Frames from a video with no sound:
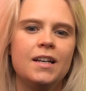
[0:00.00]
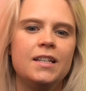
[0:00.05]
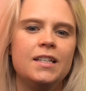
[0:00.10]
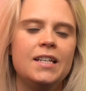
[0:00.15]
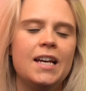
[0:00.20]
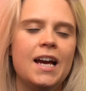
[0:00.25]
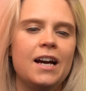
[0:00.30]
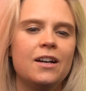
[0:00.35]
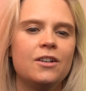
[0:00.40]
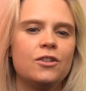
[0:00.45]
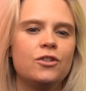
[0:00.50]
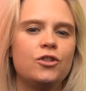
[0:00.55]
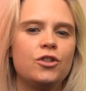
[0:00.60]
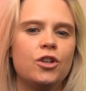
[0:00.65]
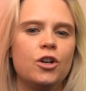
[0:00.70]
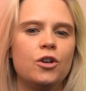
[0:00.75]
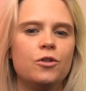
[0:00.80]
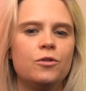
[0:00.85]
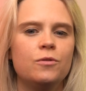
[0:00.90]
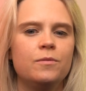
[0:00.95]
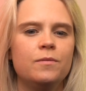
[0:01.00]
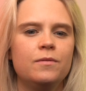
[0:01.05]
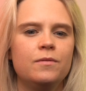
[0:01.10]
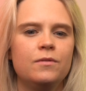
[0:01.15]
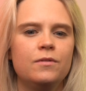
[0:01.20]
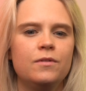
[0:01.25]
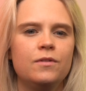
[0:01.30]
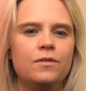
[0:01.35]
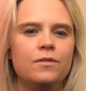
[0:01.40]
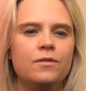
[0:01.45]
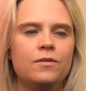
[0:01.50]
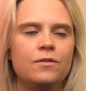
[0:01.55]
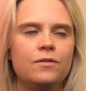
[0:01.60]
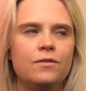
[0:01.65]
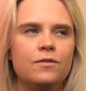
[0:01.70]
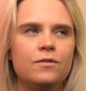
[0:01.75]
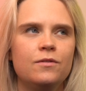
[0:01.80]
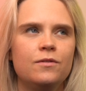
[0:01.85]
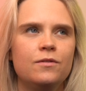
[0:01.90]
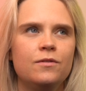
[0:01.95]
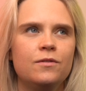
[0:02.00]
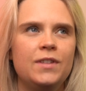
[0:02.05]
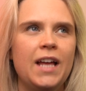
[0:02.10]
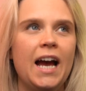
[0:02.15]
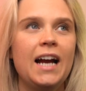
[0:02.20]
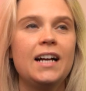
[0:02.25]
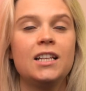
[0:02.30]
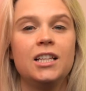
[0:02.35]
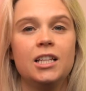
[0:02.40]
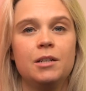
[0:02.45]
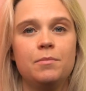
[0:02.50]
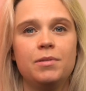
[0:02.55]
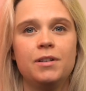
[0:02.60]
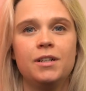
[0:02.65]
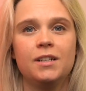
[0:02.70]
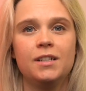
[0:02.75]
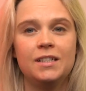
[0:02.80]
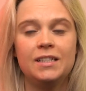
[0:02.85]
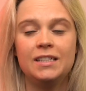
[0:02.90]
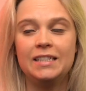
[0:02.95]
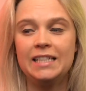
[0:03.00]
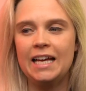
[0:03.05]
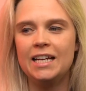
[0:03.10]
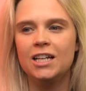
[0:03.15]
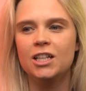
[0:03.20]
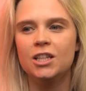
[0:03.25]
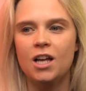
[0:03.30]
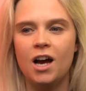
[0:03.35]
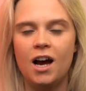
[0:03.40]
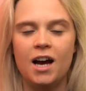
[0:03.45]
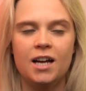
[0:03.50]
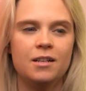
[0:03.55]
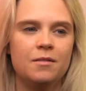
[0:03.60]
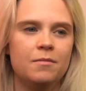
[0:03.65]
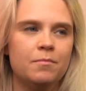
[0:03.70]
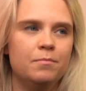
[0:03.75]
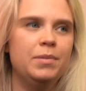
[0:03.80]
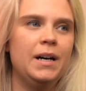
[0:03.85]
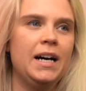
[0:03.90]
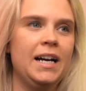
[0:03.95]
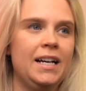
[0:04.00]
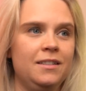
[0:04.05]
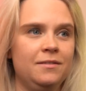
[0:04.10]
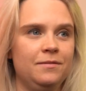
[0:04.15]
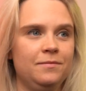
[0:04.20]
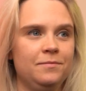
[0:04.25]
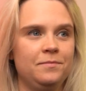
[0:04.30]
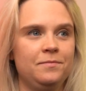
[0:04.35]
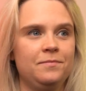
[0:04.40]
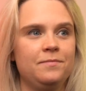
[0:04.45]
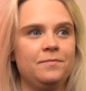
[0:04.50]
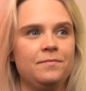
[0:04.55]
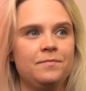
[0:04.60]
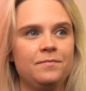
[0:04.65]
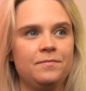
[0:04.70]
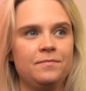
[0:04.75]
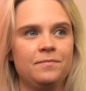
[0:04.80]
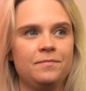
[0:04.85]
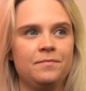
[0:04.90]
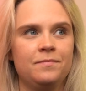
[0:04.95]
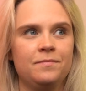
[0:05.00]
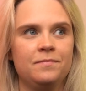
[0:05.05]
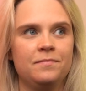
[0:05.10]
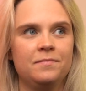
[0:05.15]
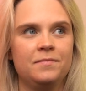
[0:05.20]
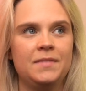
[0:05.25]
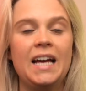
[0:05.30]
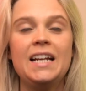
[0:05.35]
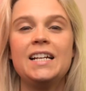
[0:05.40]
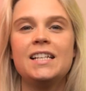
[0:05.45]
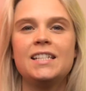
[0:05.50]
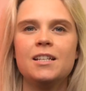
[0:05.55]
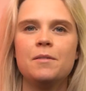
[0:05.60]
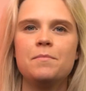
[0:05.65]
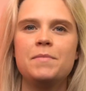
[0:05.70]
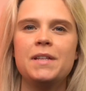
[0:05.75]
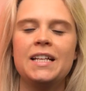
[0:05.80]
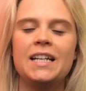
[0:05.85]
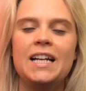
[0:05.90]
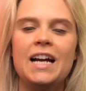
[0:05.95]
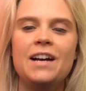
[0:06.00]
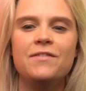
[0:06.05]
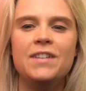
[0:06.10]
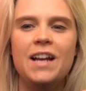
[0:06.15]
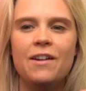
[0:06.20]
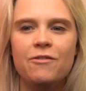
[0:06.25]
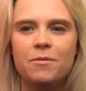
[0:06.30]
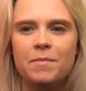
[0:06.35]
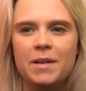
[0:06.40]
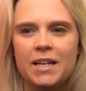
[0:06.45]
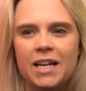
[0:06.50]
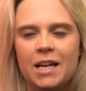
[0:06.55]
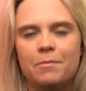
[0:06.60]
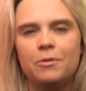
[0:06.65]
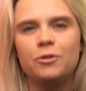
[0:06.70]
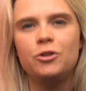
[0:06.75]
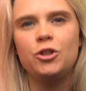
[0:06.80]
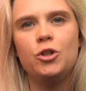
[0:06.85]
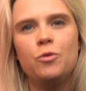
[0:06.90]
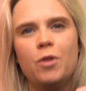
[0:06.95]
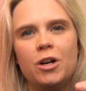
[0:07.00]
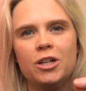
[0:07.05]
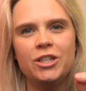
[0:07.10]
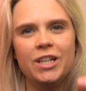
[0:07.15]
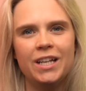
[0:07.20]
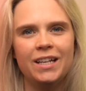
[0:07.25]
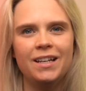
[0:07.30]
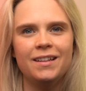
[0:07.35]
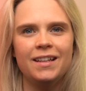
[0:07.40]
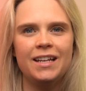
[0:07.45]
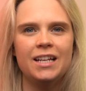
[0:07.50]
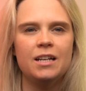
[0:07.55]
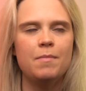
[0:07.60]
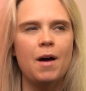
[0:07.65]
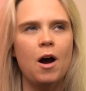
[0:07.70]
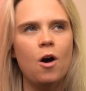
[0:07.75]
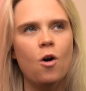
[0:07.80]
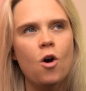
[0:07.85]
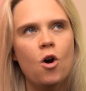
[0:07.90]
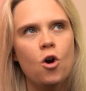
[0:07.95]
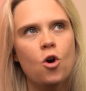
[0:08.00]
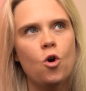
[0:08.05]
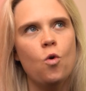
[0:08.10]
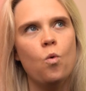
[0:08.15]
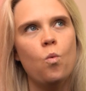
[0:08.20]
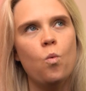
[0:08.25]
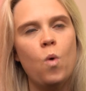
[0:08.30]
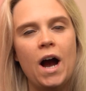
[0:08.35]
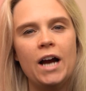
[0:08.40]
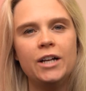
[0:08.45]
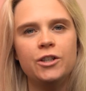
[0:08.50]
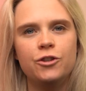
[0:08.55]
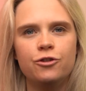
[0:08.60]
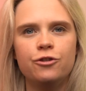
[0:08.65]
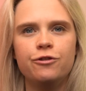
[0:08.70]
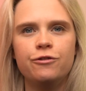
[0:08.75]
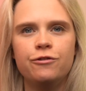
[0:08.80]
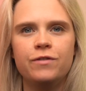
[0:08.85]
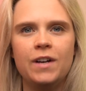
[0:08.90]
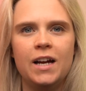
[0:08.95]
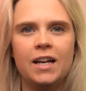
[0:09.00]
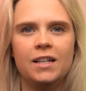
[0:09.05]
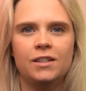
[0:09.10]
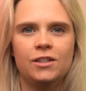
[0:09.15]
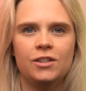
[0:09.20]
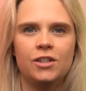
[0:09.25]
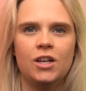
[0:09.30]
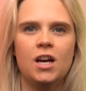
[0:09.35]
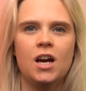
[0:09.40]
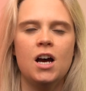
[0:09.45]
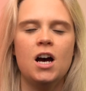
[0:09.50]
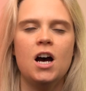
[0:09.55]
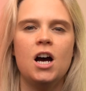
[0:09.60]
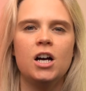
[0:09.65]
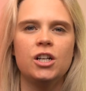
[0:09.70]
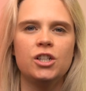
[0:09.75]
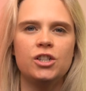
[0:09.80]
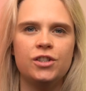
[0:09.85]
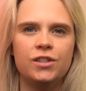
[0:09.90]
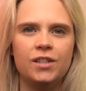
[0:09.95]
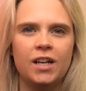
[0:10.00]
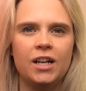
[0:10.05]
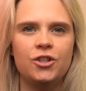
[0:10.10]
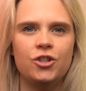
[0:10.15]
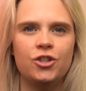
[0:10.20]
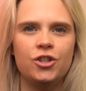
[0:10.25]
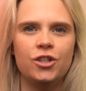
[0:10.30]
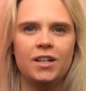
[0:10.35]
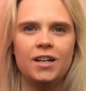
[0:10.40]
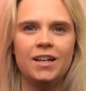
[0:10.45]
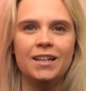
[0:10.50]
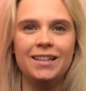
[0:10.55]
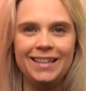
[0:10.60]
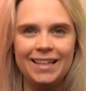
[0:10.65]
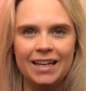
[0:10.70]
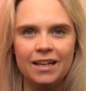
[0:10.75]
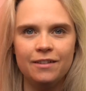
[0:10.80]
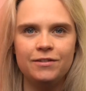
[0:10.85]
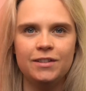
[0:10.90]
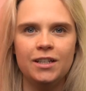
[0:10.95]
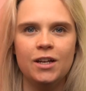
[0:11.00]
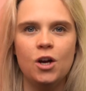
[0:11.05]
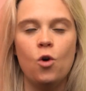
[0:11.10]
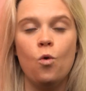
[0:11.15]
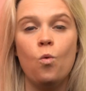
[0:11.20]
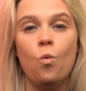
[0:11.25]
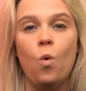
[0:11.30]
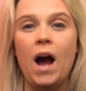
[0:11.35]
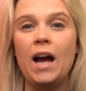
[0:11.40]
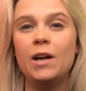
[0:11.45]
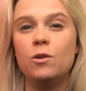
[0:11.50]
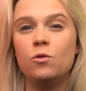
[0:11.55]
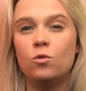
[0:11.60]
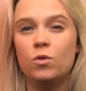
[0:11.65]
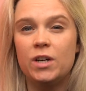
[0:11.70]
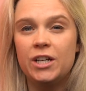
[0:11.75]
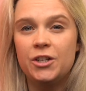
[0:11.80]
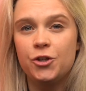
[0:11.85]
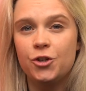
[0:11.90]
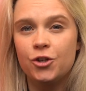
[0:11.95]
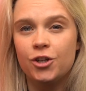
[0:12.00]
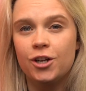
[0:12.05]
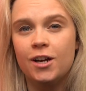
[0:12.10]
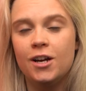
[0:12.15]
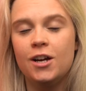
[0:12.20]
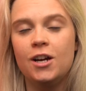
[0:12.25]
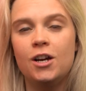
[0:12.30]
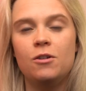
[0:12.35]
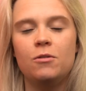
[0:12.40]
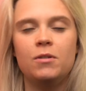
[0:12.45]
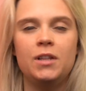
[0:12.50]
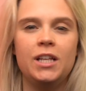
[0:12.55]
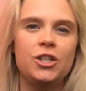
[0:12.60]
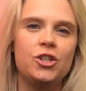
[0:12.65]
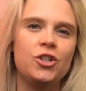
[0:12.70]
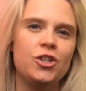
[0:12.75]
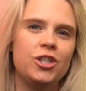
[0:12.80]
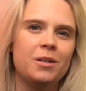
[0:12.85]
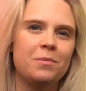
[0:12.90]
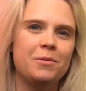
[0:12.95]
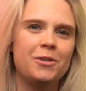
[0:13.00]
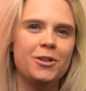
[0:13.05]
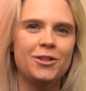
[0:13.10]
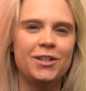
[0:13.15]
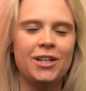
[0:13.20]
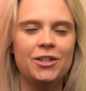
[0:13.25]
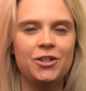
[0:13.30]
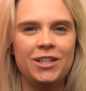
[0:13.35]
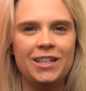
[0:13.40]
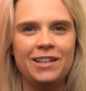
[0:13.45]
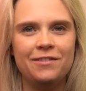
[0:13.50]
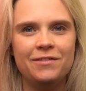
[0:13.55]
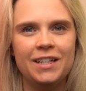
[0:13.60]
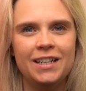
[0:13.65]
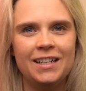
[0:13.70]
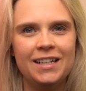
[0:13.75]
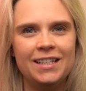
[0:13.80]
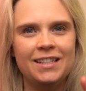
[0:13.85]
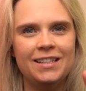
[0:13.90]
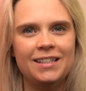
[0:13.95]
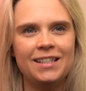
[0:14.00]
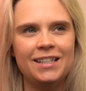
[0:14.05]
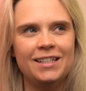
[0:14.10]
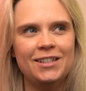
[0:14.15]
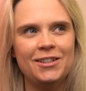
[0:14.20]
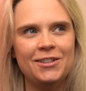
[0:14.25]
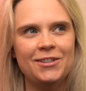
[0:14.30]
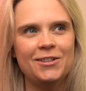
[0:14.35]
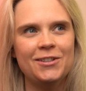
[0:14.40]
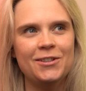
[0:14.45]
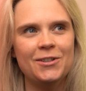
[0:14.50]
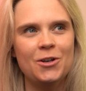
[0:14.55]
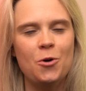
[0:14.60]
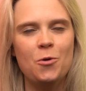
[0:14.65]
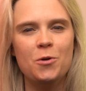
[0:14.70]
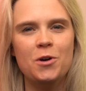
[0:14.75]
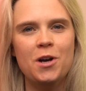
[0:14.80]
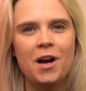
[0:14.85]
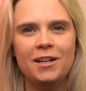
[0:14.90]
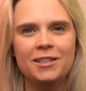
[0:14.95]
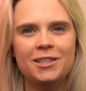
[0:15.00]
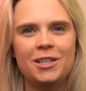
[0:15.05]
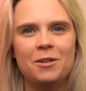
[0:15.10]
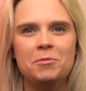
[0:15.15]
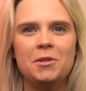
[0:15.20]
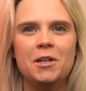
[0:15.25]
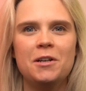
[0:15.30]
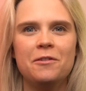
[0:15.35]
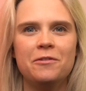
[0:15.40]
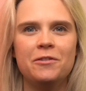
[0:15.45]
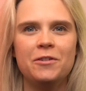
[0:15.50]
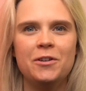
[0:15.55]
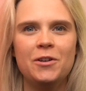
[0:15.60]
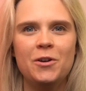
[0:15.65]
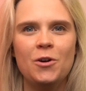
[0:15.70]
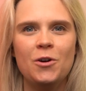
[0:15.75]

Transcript: Yeah. So that clip said a lot, but that is something that I've never been able to articulate about why true friends are such a gift, why rich relationships are such a gift. And it's this whole concept of